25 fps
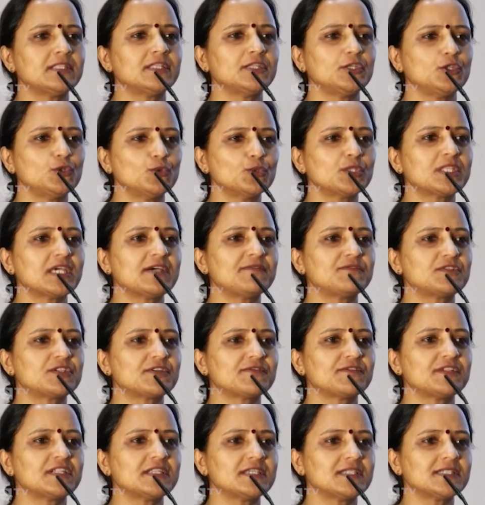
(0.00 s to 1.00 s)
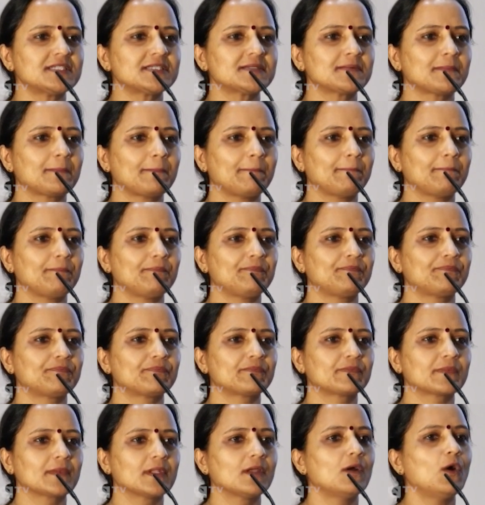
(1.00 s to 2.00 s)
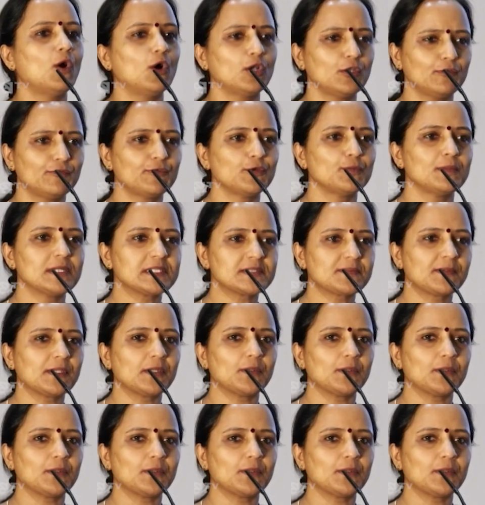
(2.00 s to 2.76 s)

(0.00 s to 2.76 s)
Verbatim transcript: that the youth have driven it? All of you must